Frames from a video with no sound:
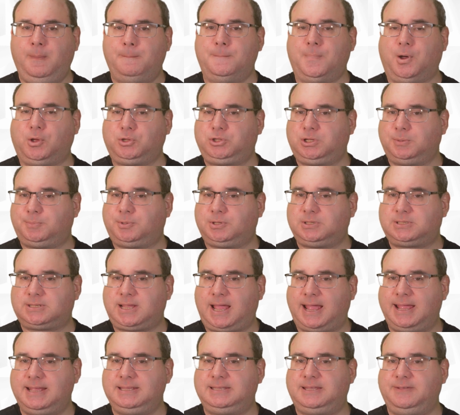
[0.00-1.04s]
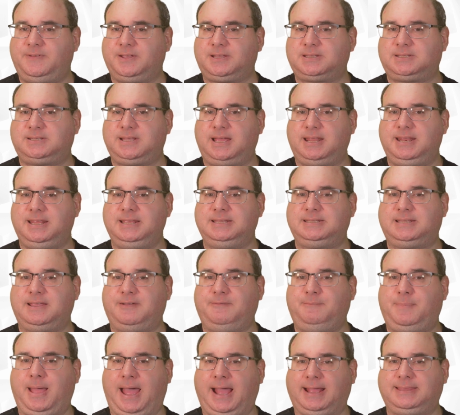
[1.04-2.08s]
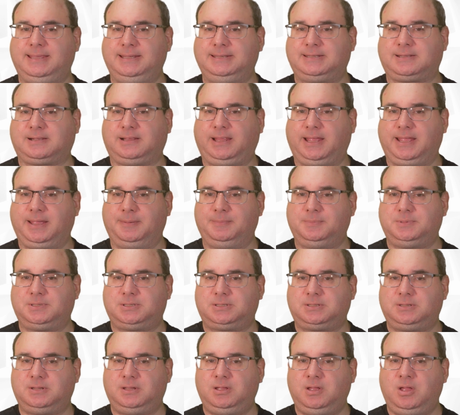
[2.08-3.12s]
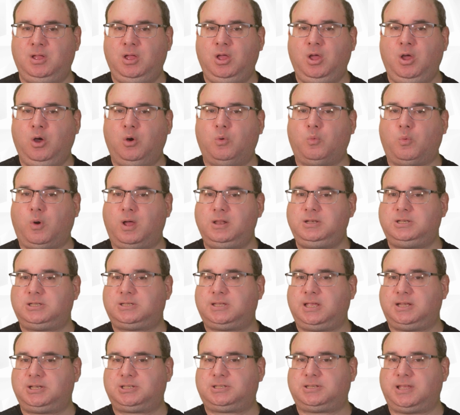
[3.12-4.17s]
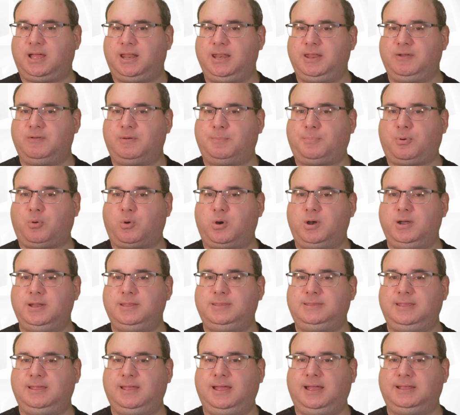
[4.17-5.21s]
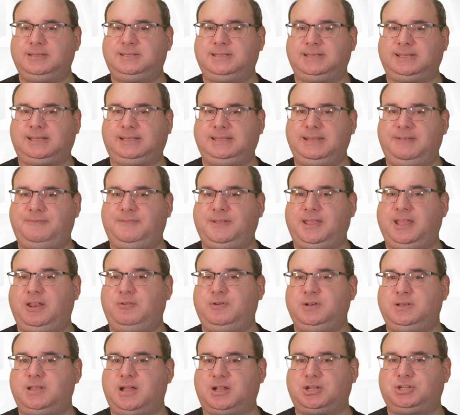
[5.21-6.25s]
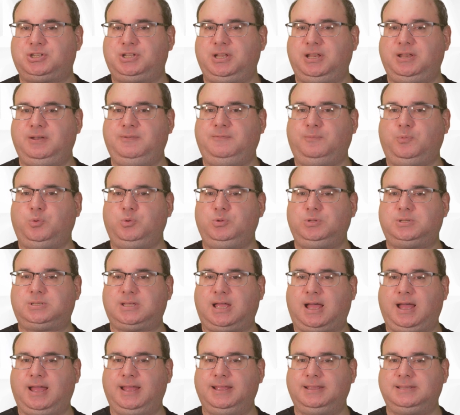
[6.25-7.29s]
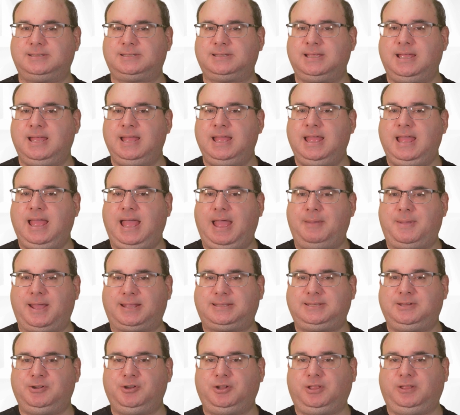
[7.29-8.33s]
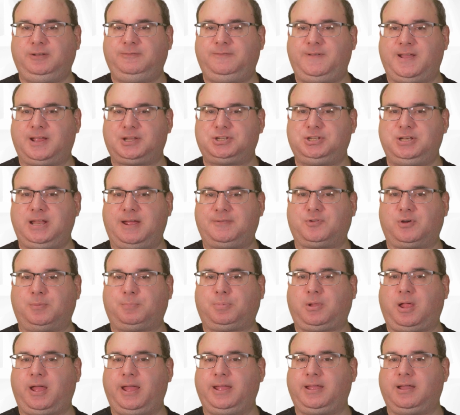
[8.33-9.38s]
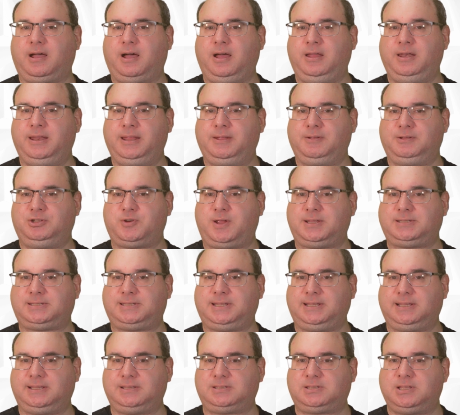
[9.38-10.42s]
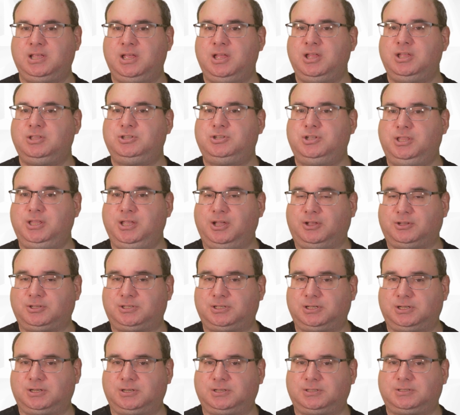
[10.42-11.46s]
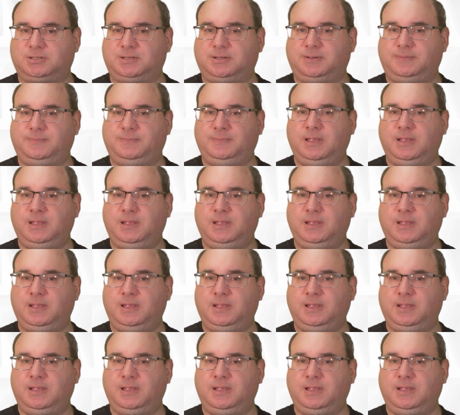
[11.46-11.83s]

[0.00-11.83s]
Multiple scientific studies have backed these claims. One such study reported a significant reduction in wound size and bacterial infection after applying honey dressings to the ulcers.